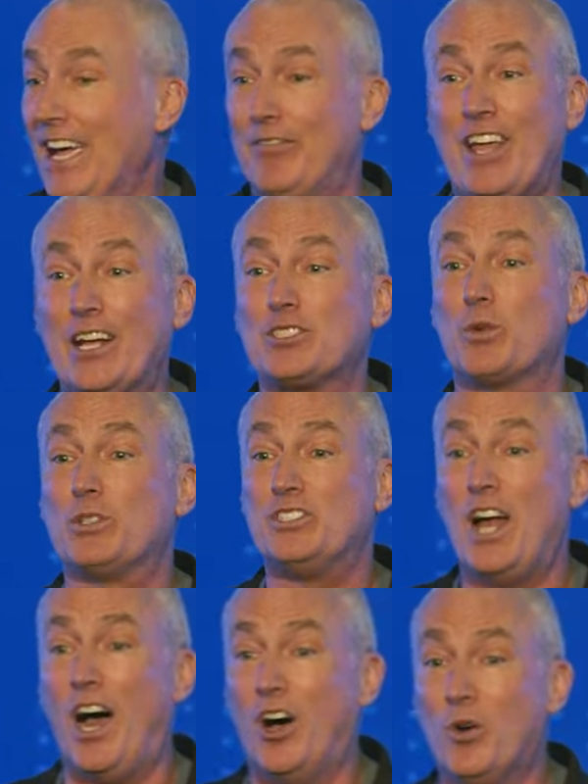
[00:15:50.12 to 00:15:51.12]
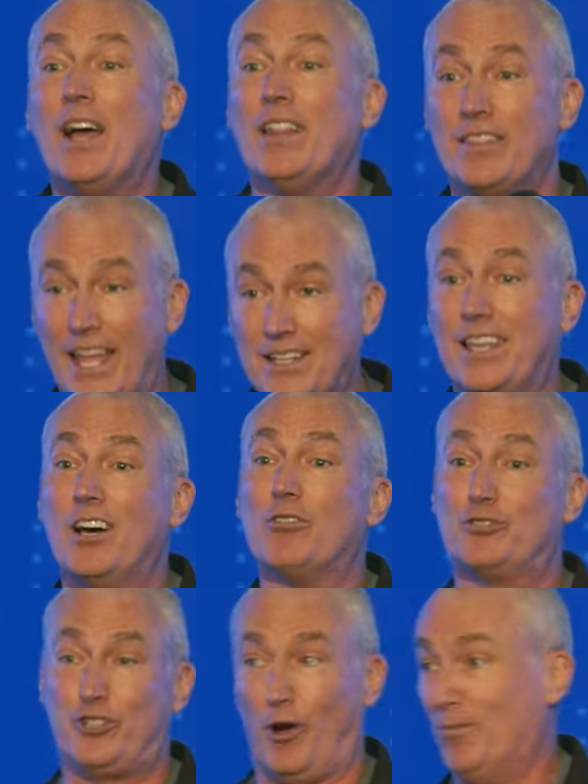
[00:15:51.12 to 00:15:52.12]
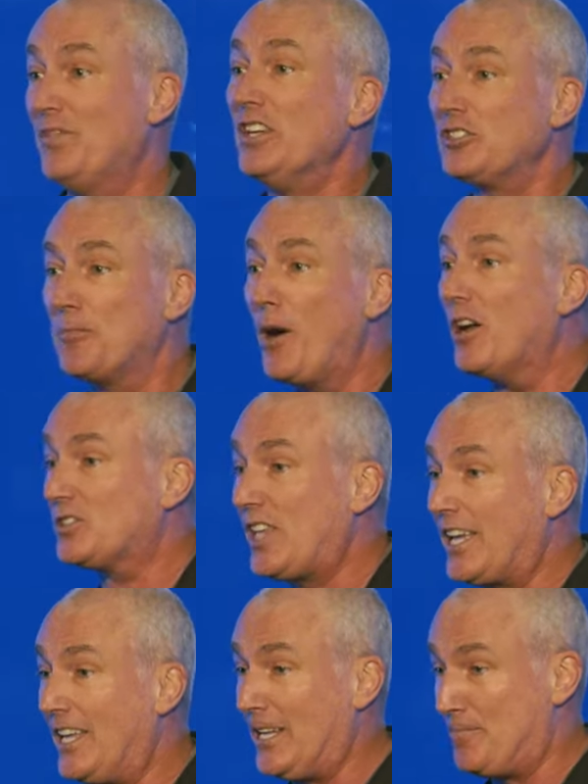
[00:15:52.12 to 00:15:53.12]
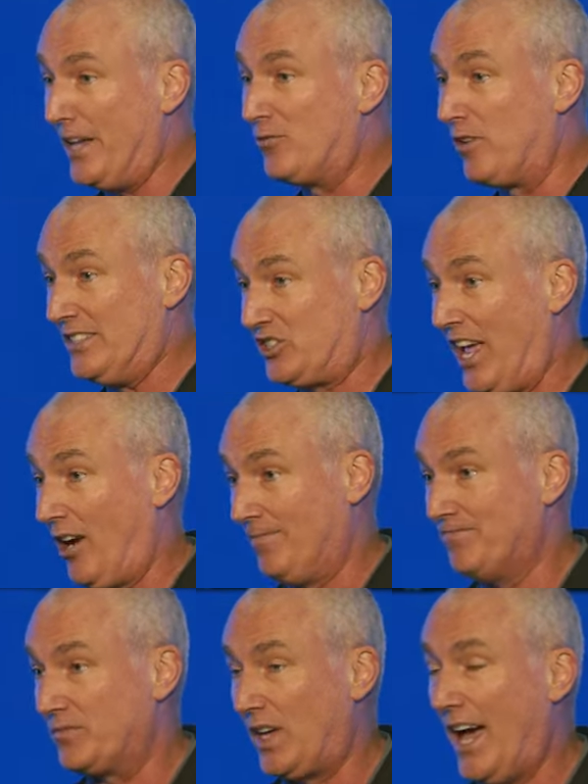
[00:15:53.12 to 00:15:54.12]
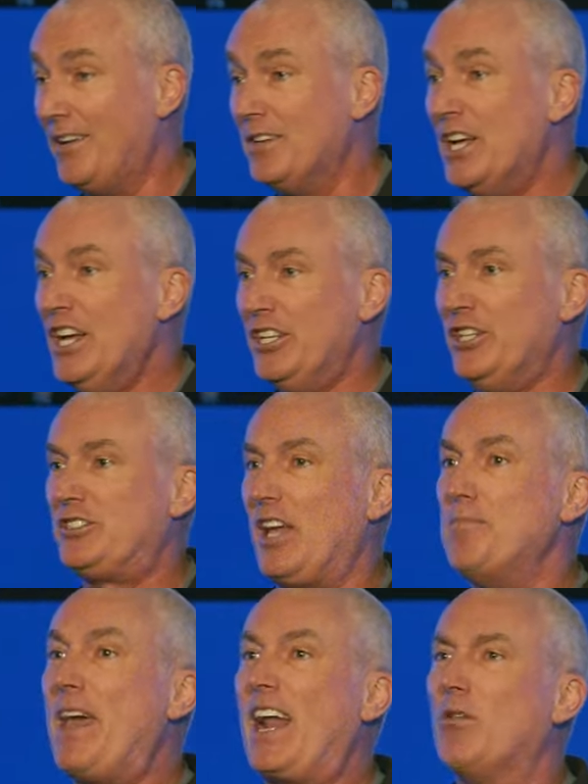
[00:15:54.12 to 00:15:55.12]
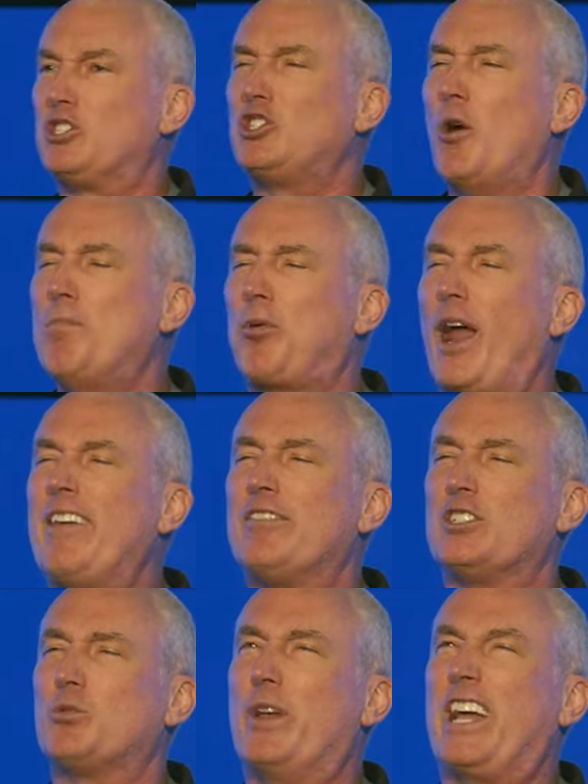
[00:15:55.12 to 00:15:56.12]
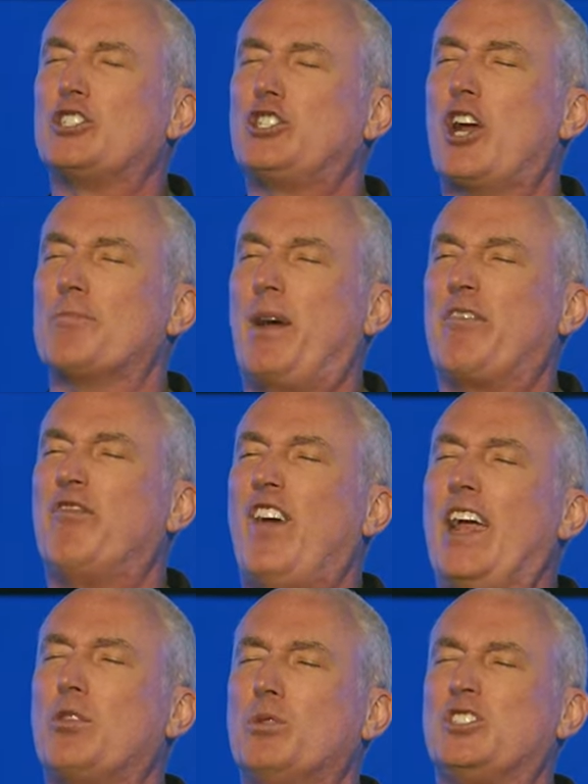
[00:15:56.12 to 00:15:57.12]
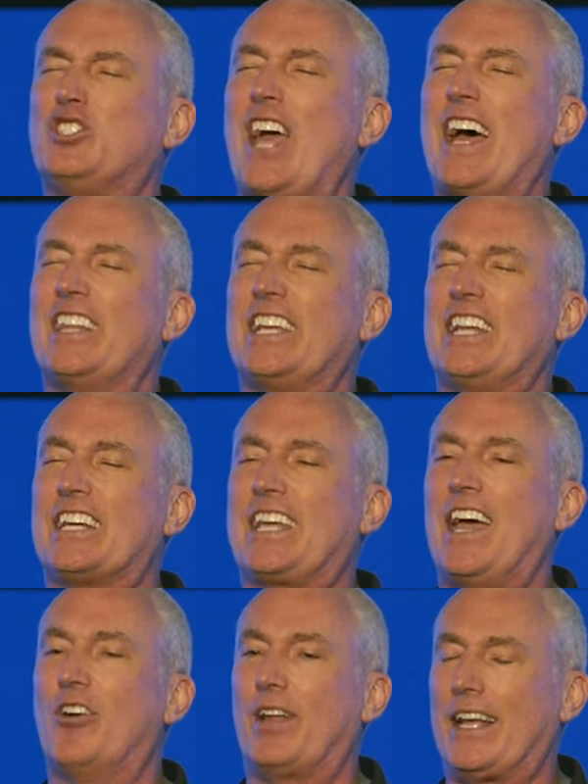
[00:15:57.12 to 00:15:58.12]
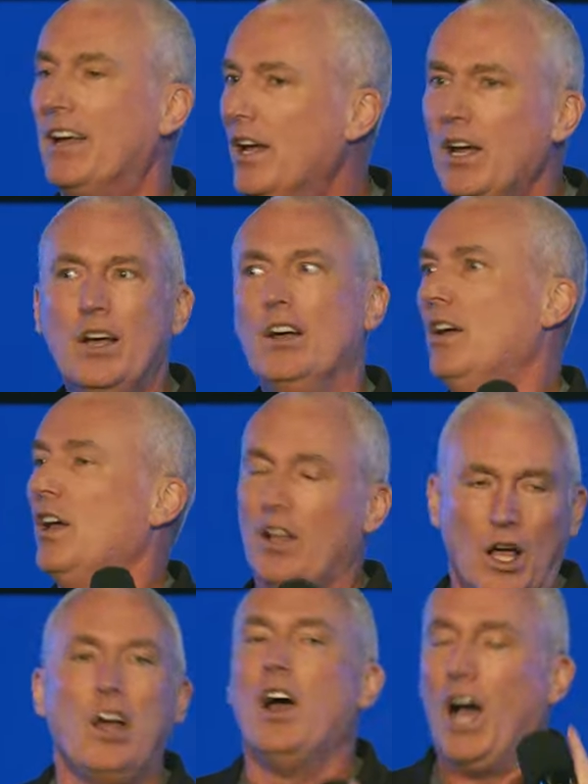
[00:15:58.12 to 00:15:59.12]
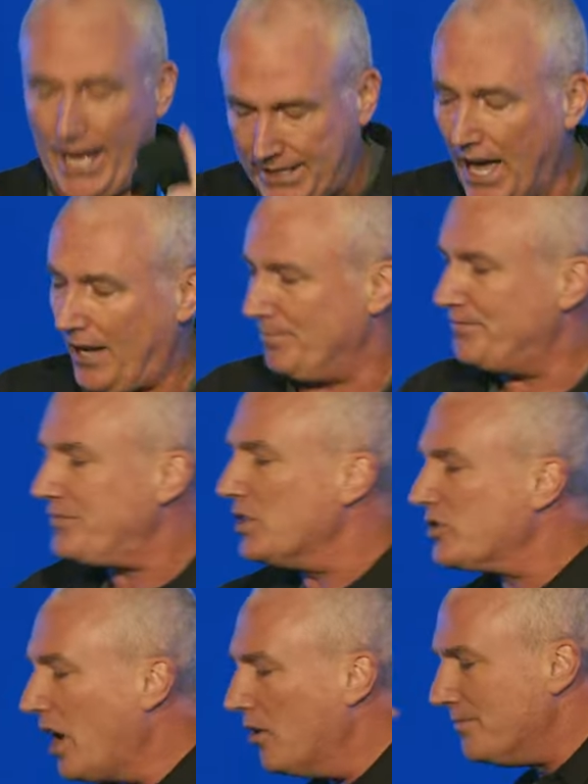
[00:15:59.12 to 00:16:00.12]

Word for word: If the answer was no, they killed you. So Paul's taking a big risk here, okay? You say, man, I was so brave this week. I shared my faith with Sally in accounting. Okay, so